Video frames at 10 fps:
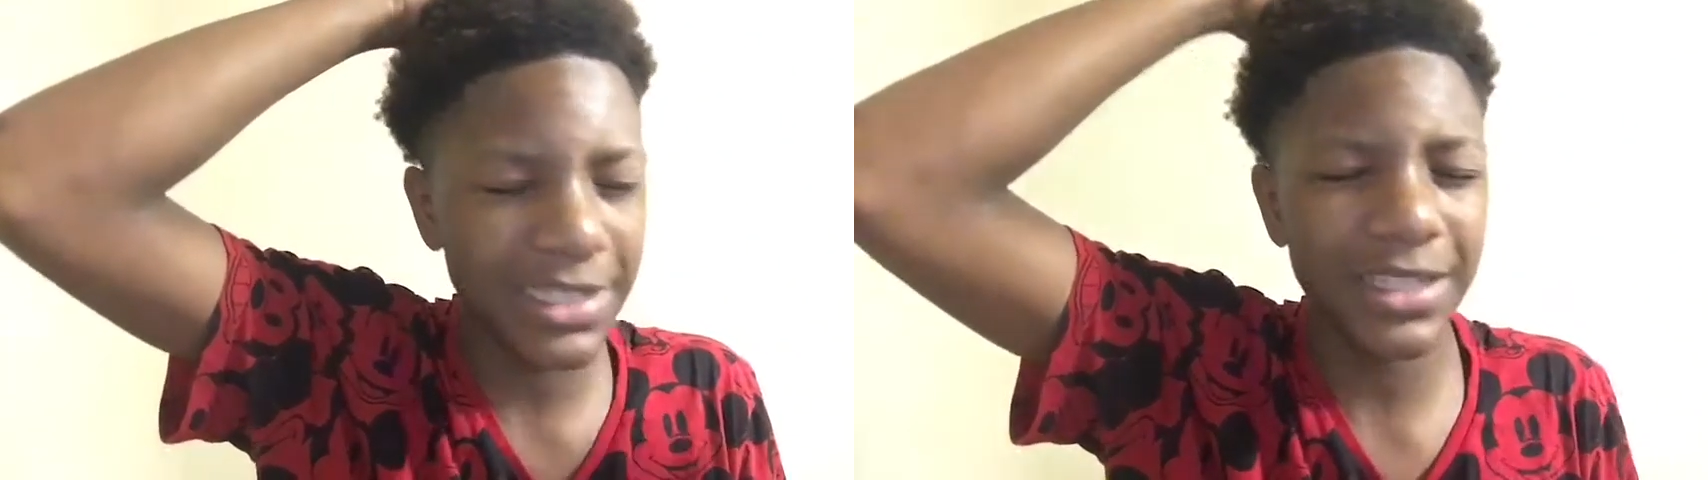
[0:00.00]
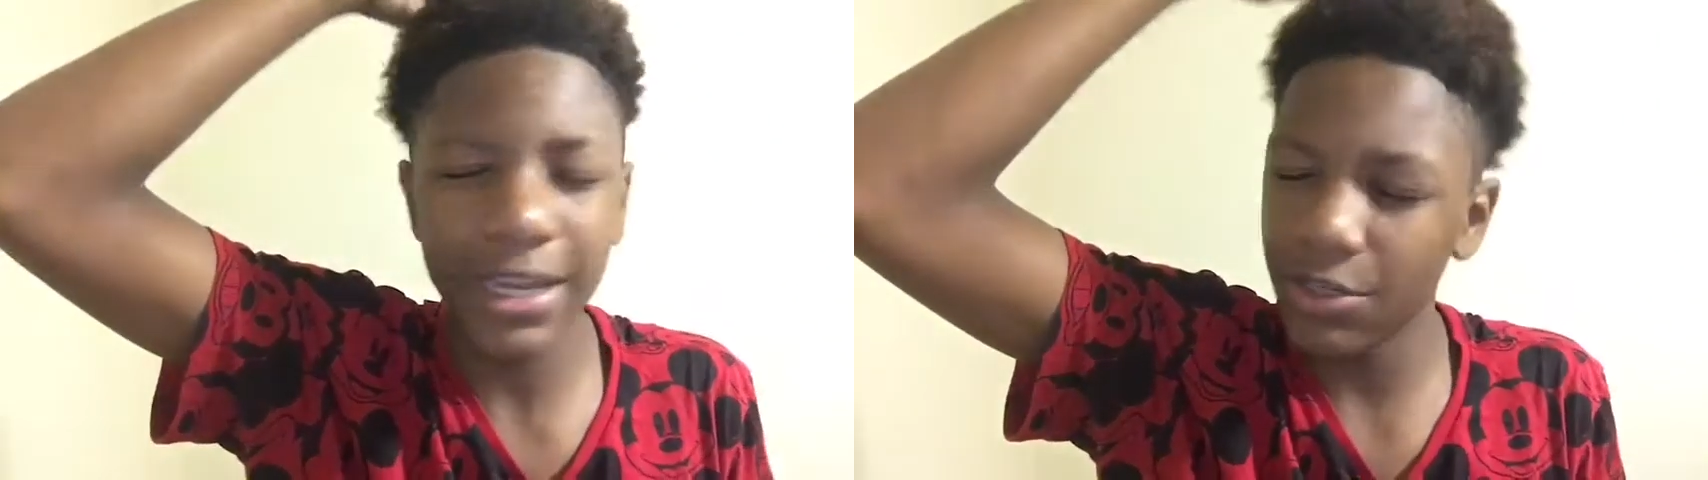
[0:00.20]

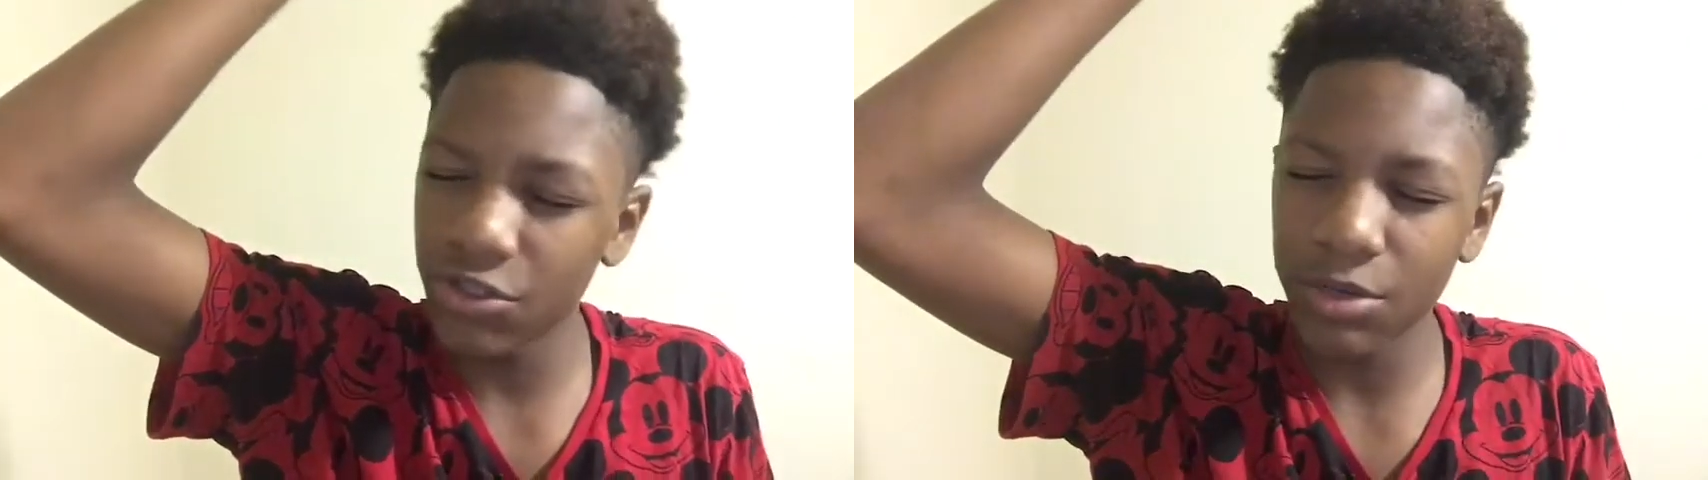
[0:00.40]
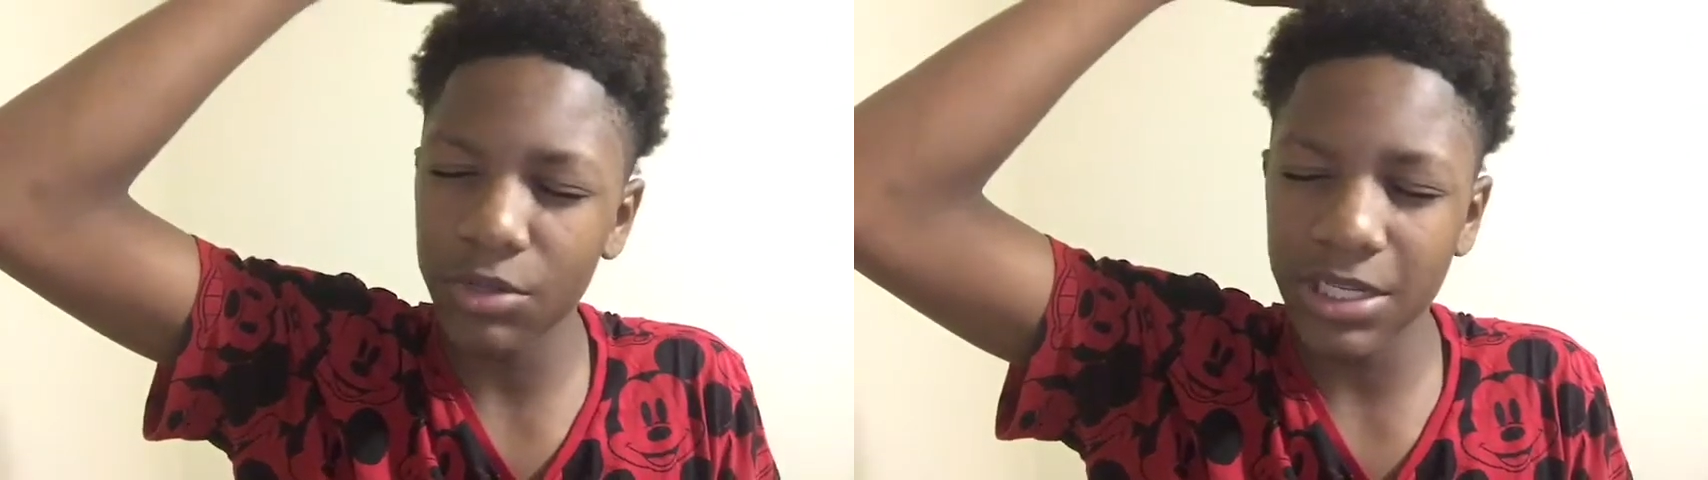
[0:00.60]
stayed in
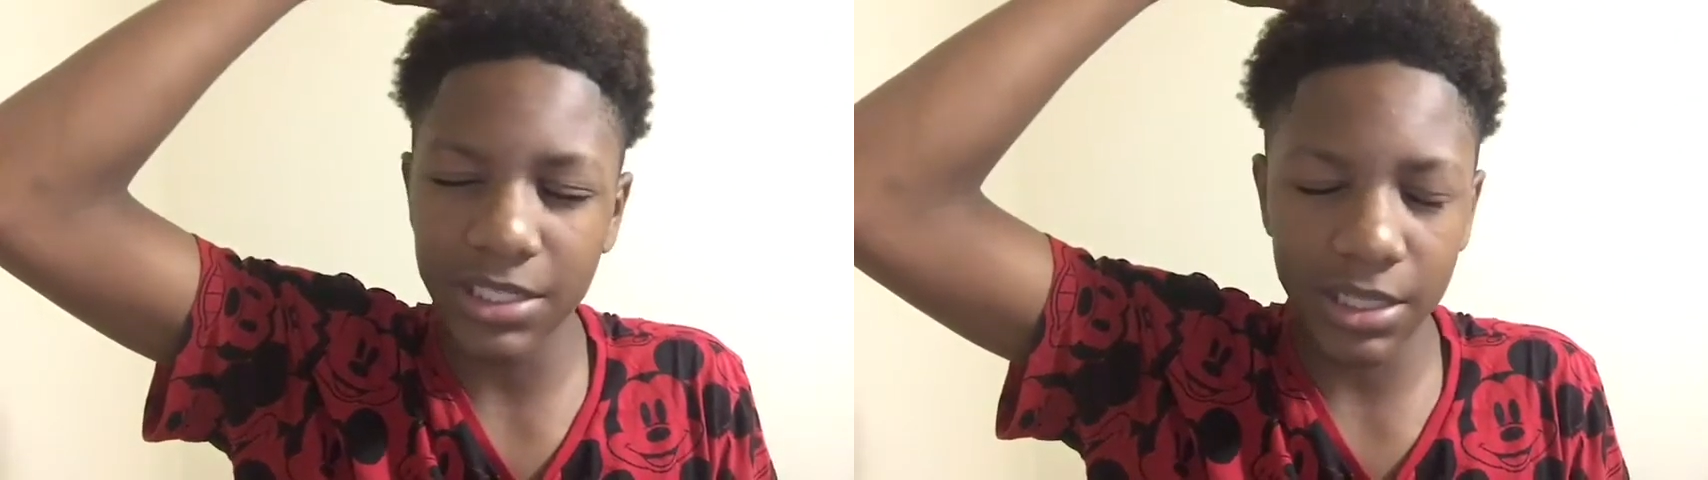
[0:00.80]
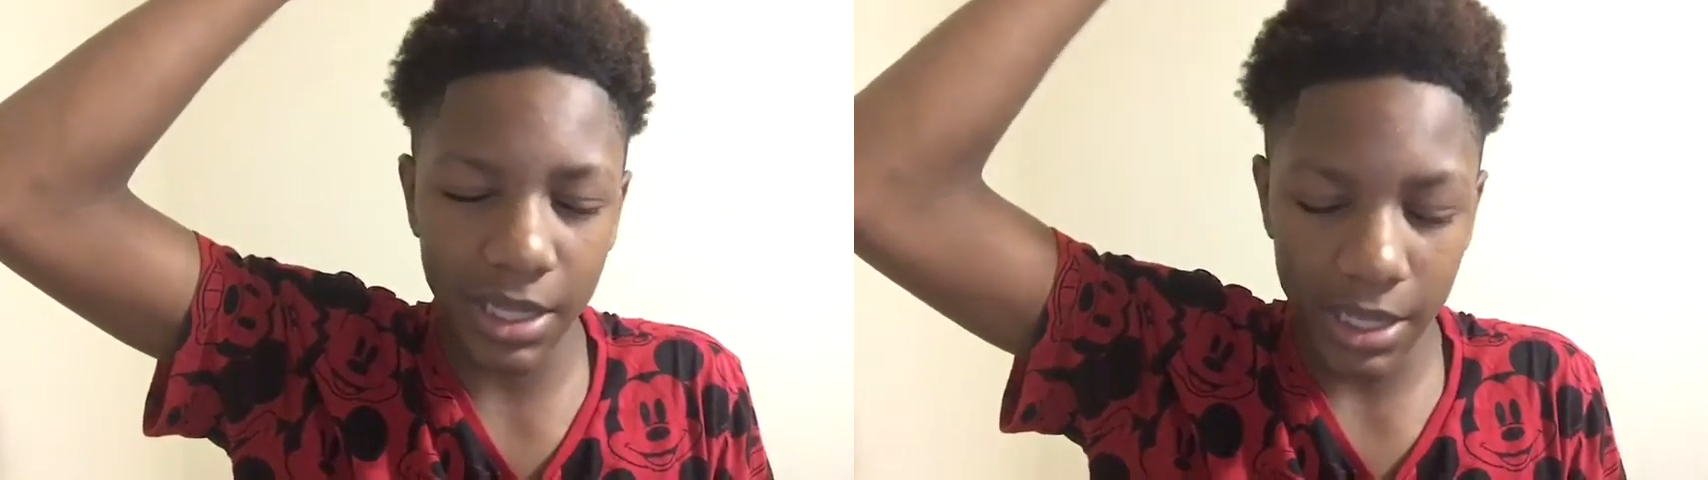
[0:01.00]
trouble. That's
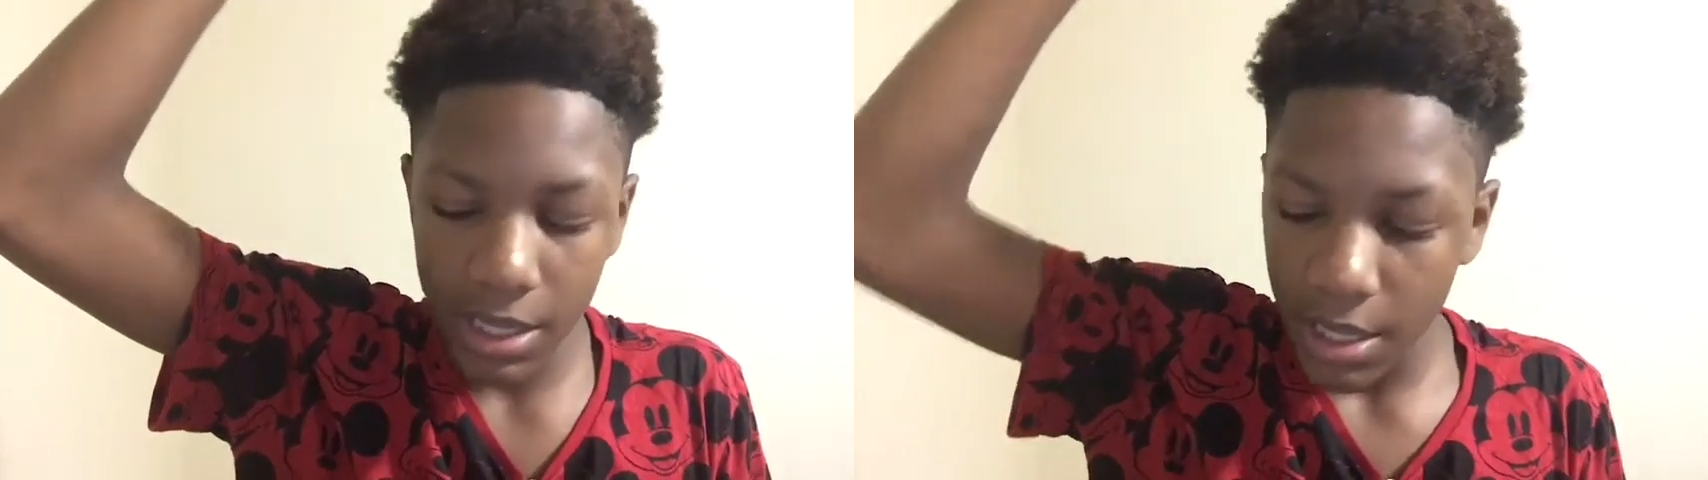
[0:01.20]
the thing.